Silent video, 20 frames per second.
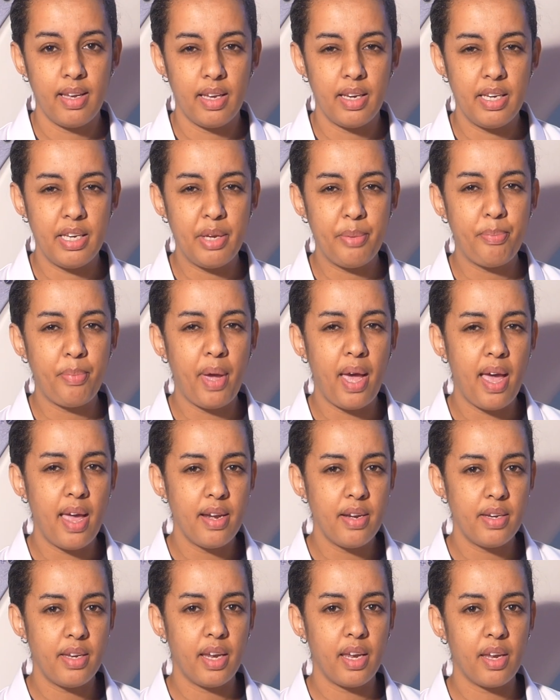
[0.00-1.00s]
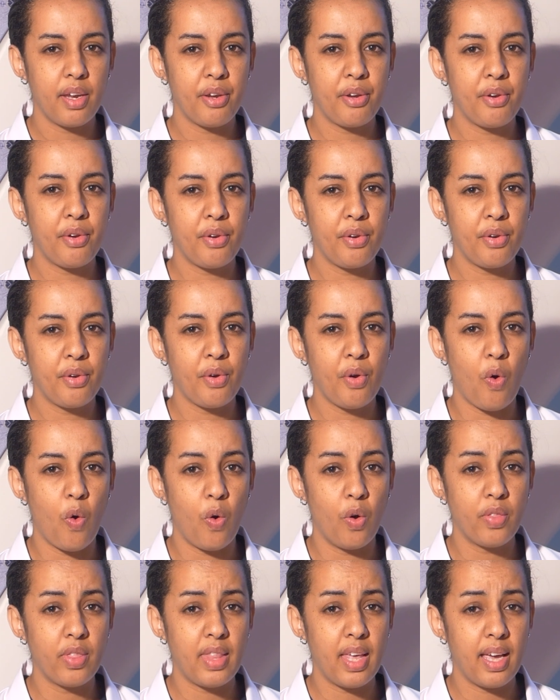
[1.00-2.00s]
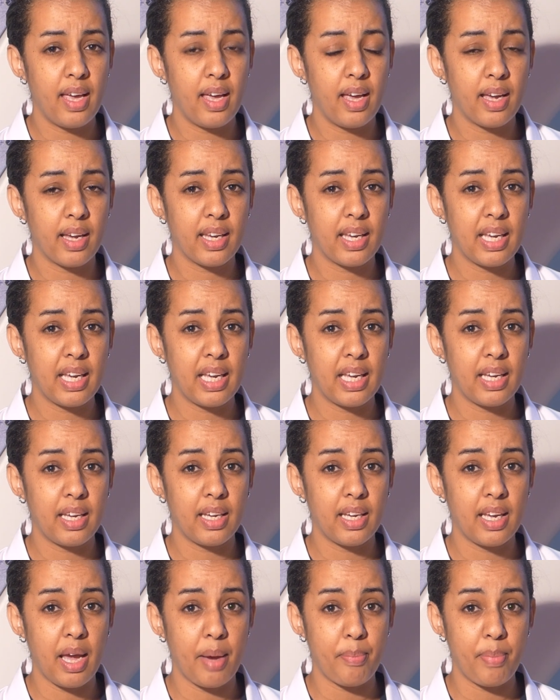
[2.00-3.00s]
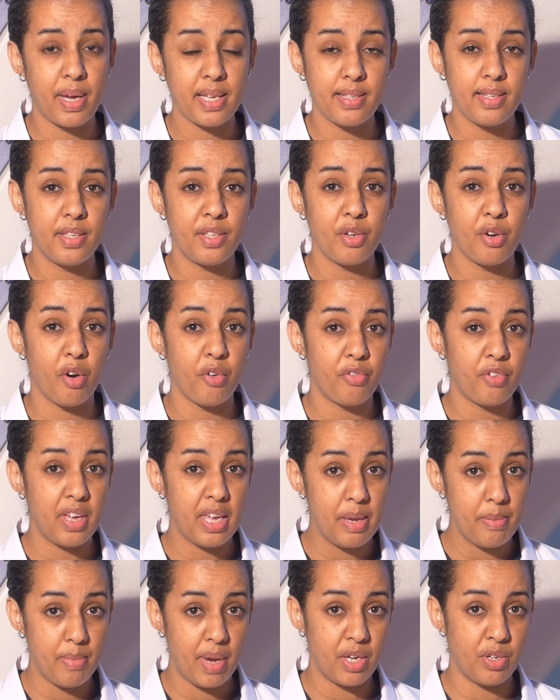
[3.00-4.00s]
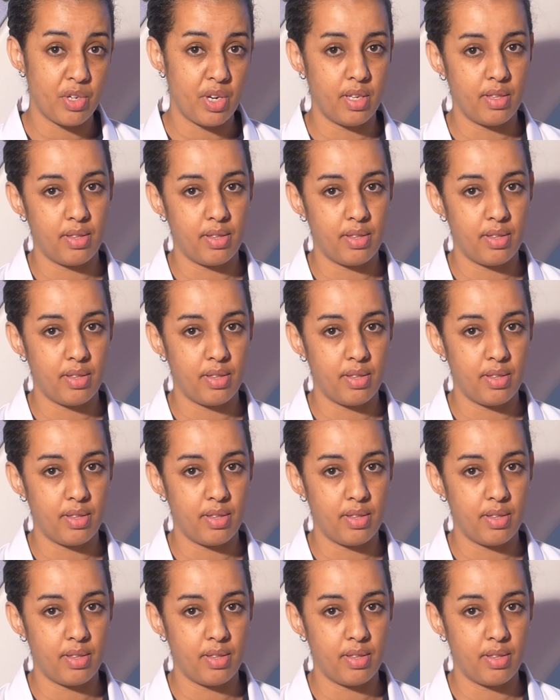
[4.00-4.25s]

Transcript: depending on the capacity of imaging